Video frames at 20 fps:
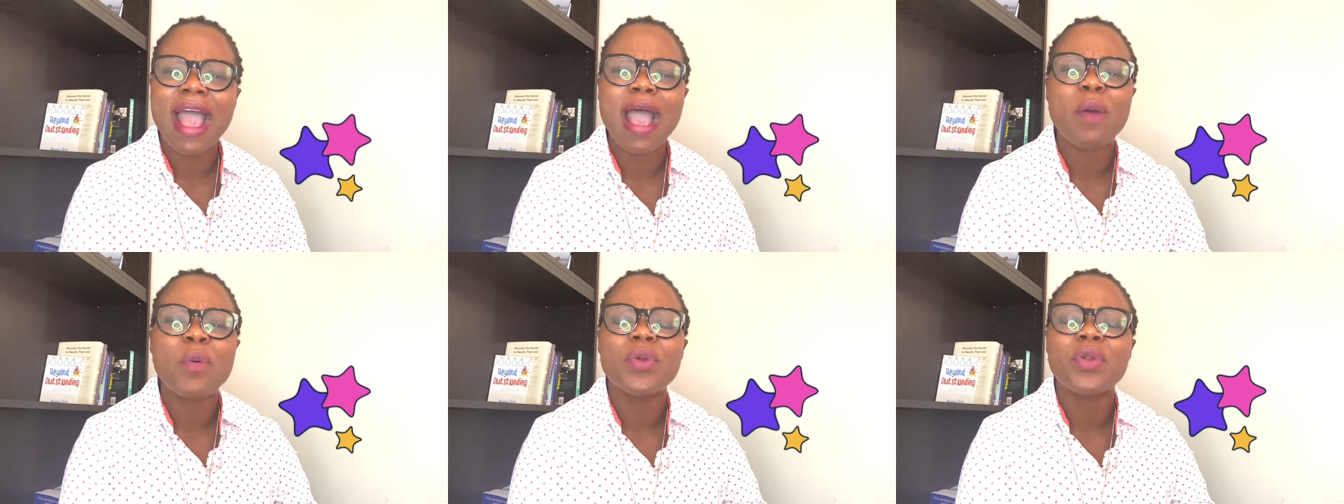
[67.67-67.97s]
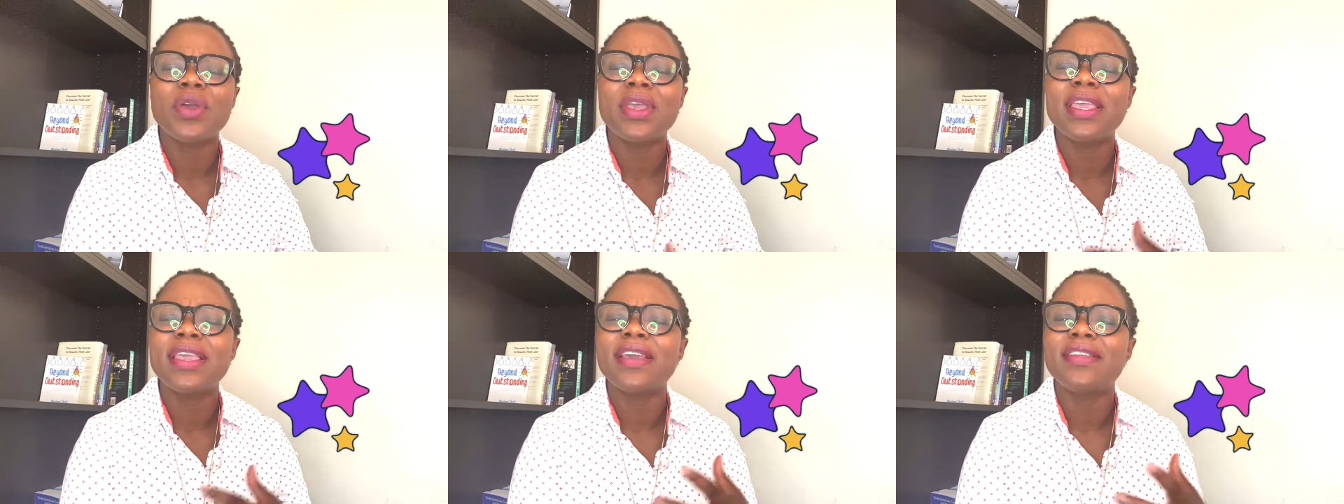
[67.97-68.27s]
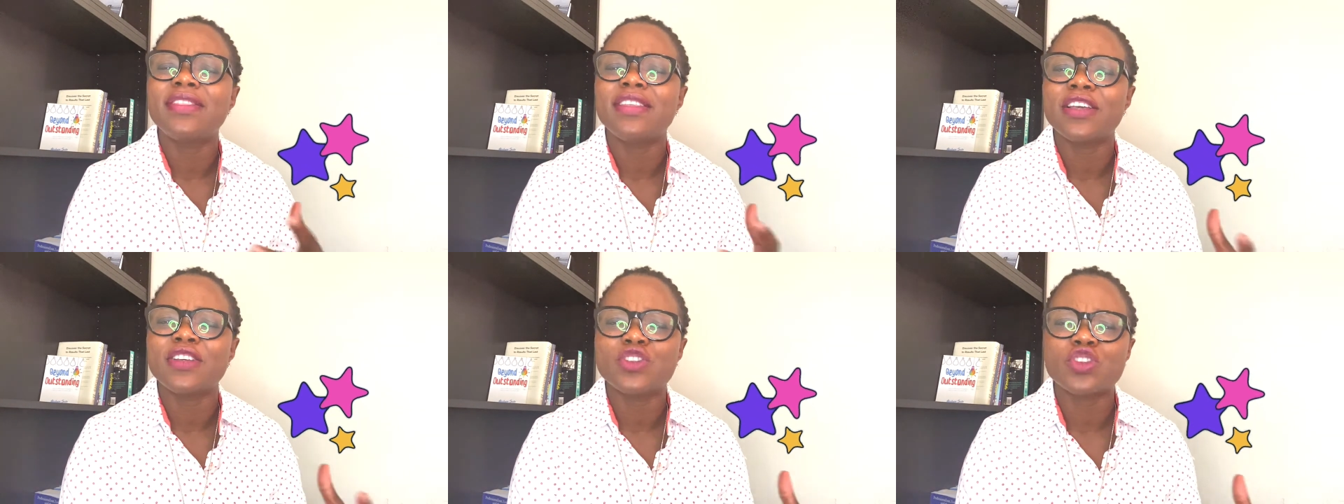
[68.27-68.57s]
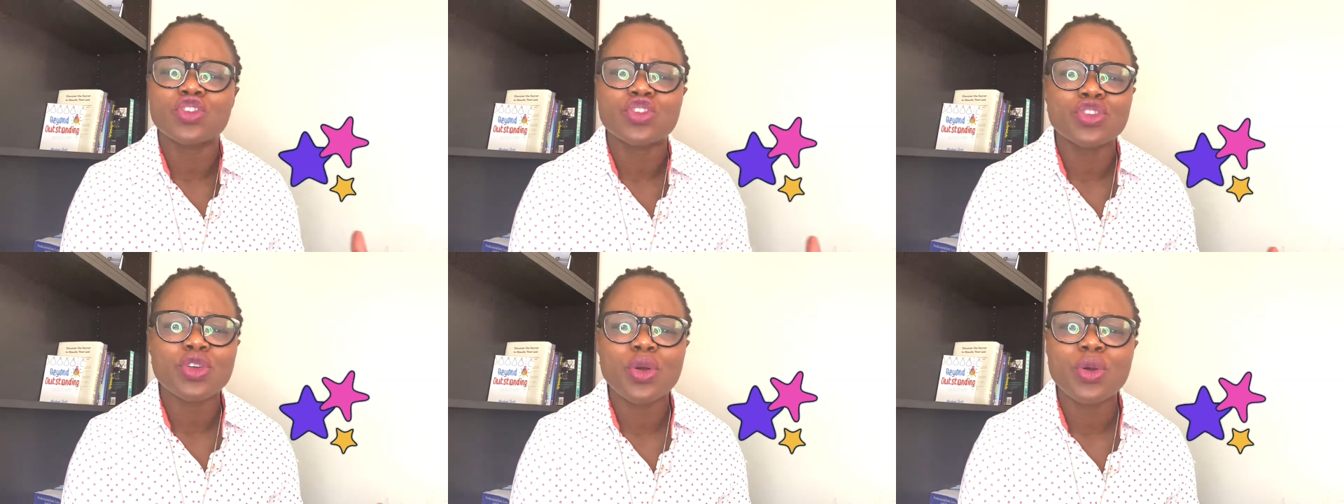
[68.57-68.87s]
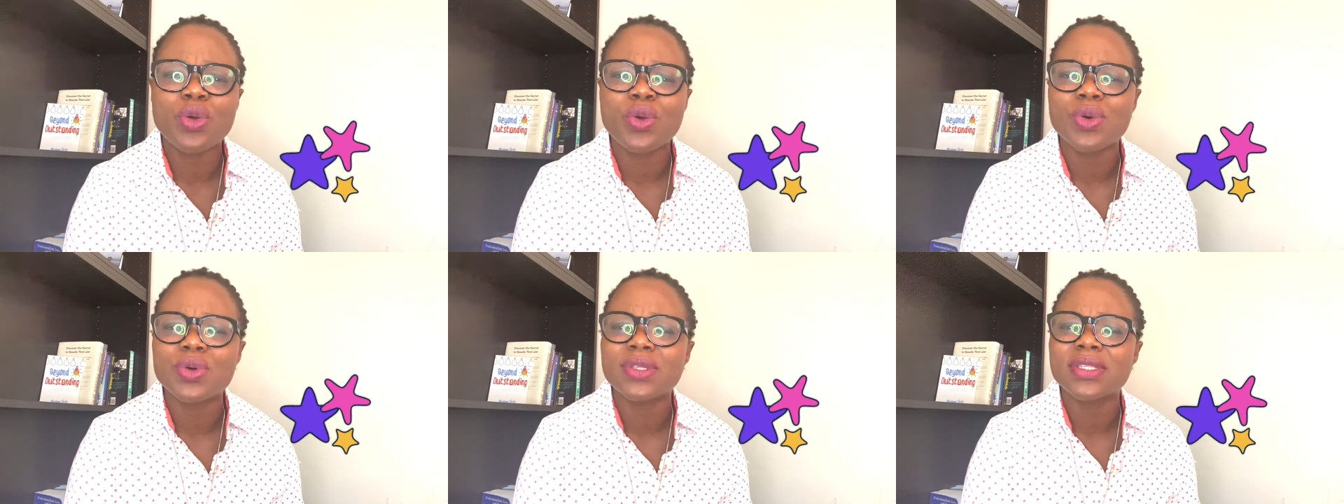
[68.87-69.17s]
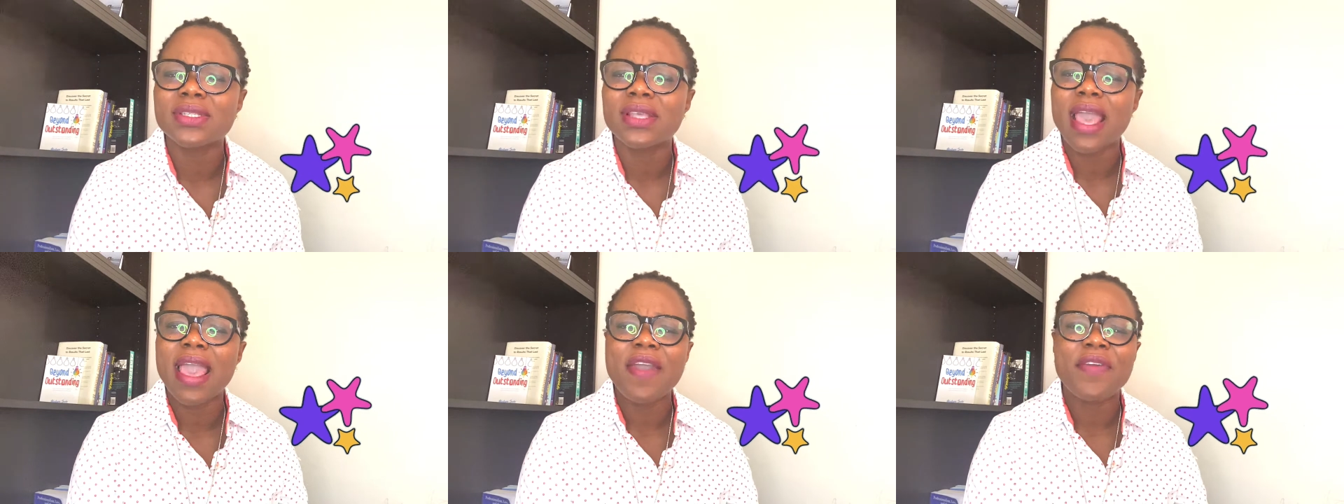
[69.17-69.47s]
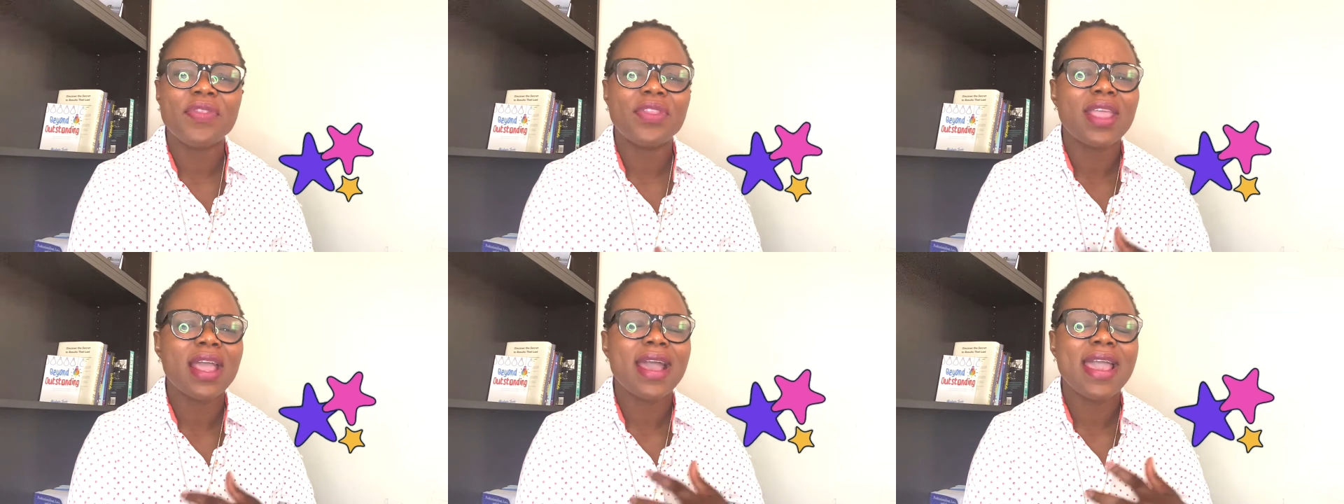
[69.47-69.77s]
I want to hear their struggles,
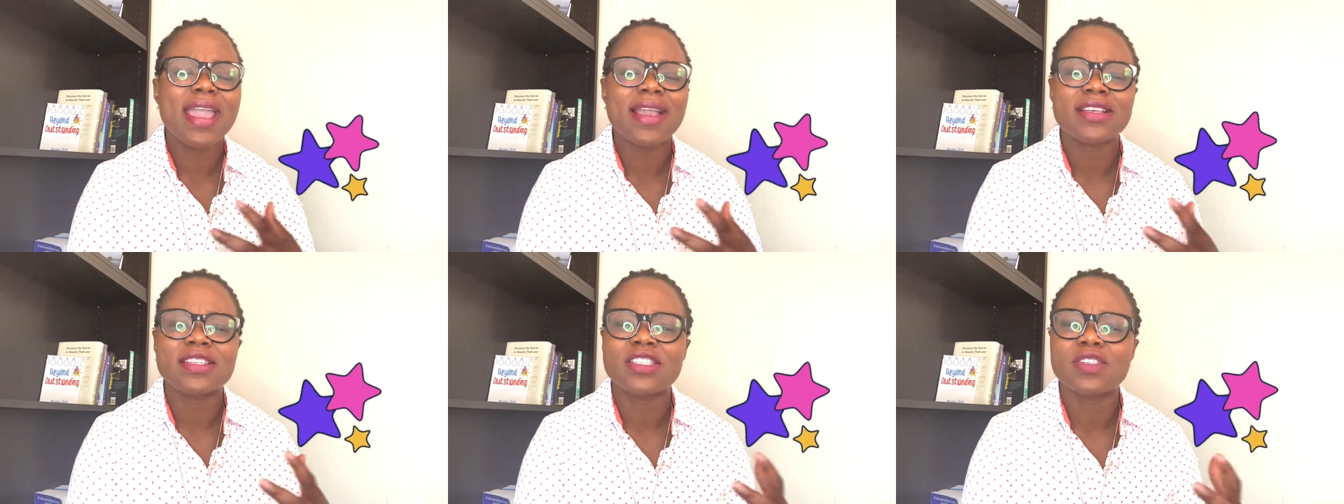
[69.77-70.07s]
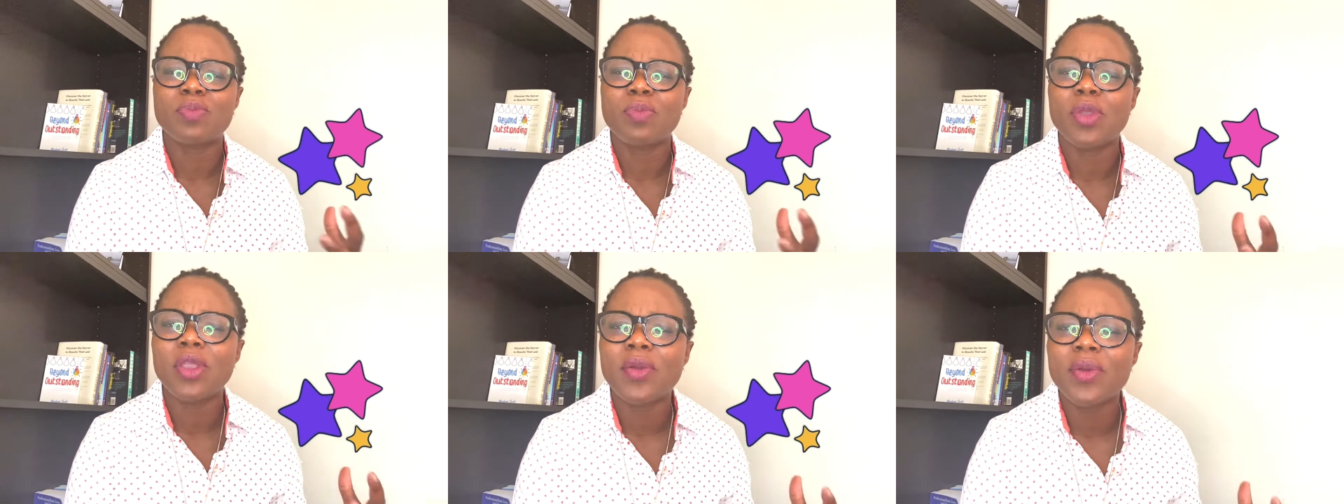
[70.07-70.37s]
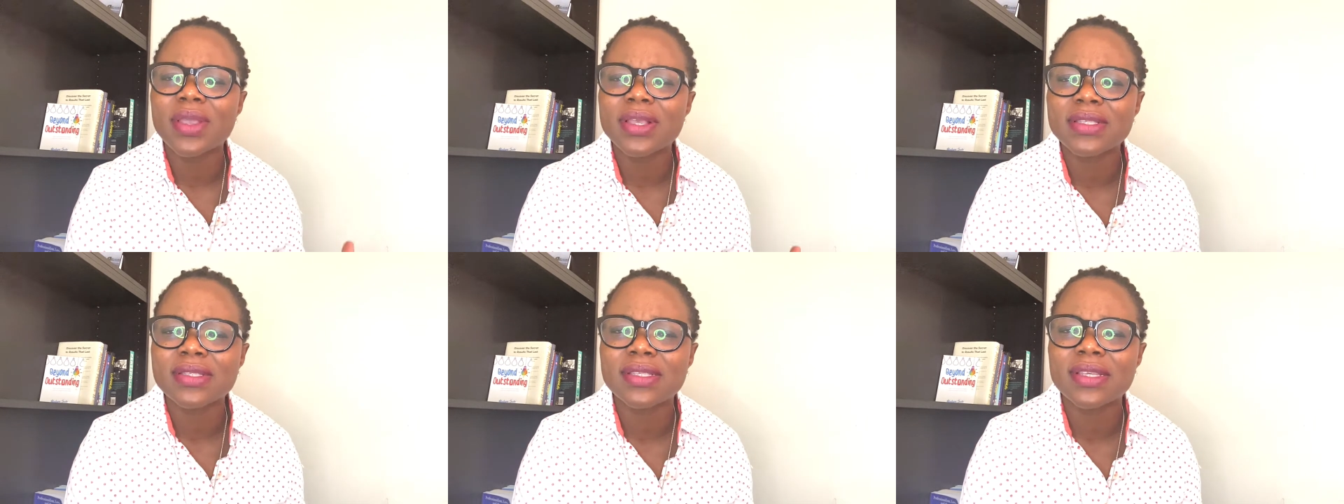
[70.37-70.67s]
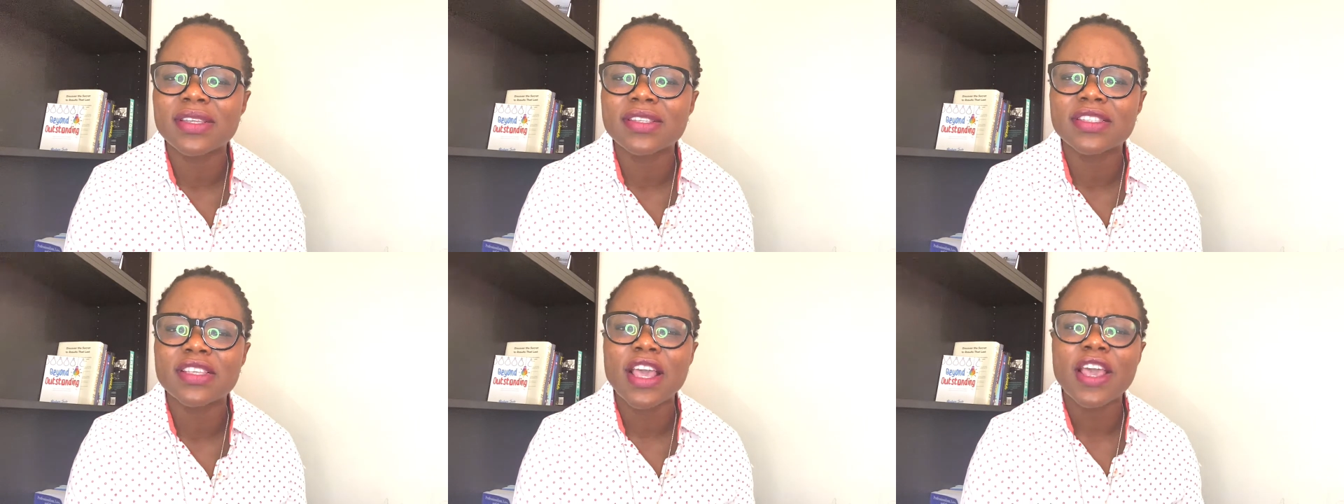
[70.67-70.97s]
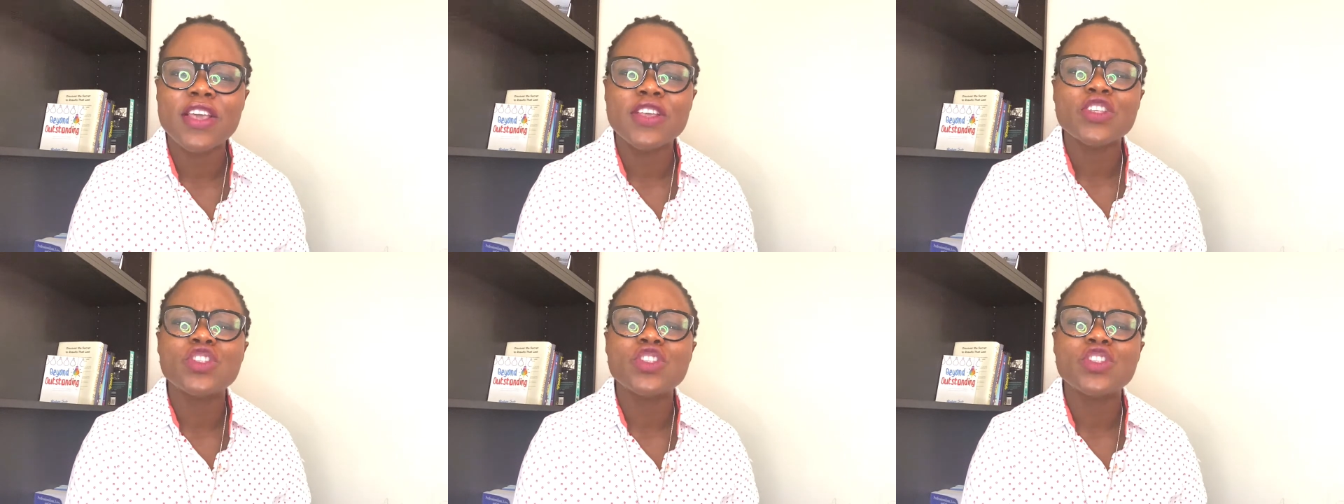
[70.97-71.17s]
their experiences.